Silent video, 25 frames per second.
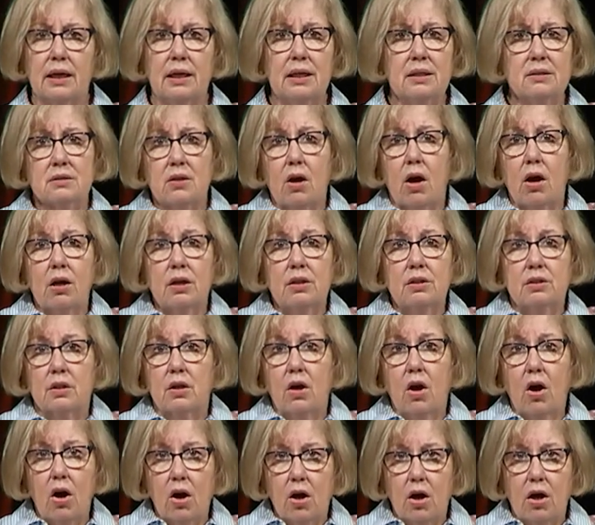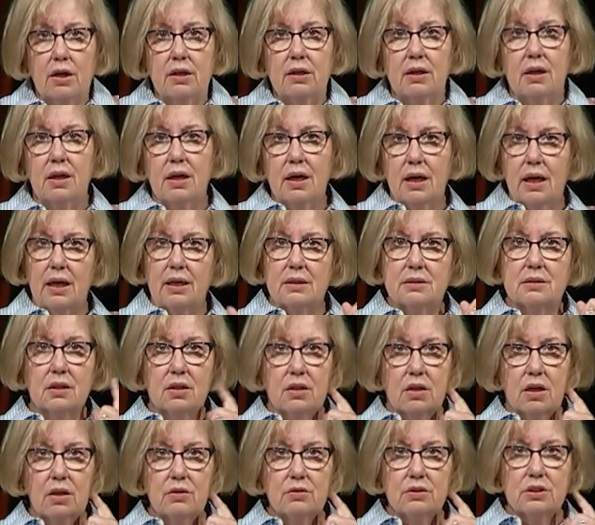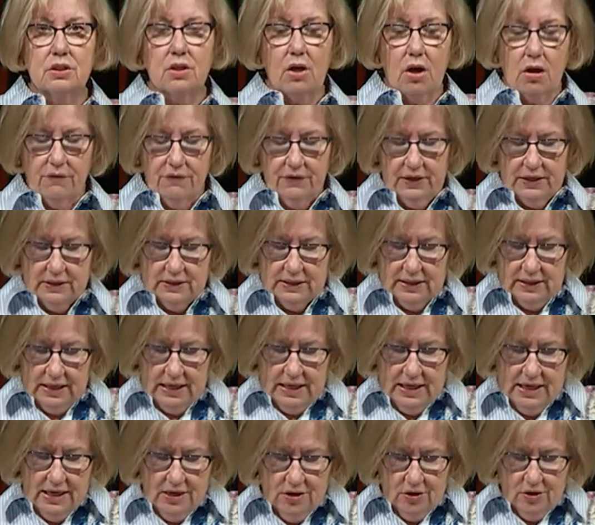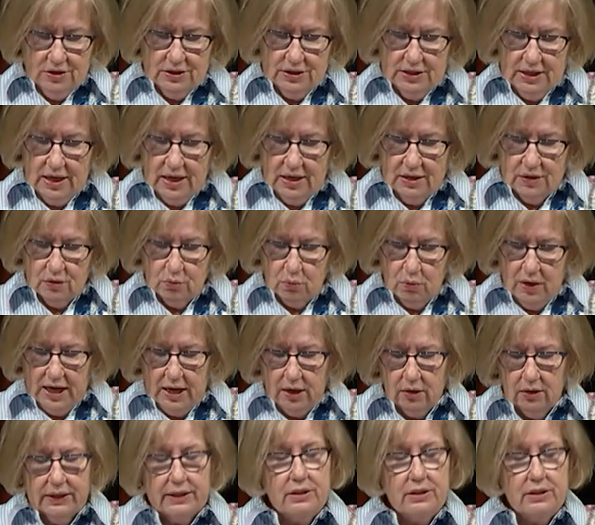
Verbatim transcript: His hardened heart has closed off his ears as well.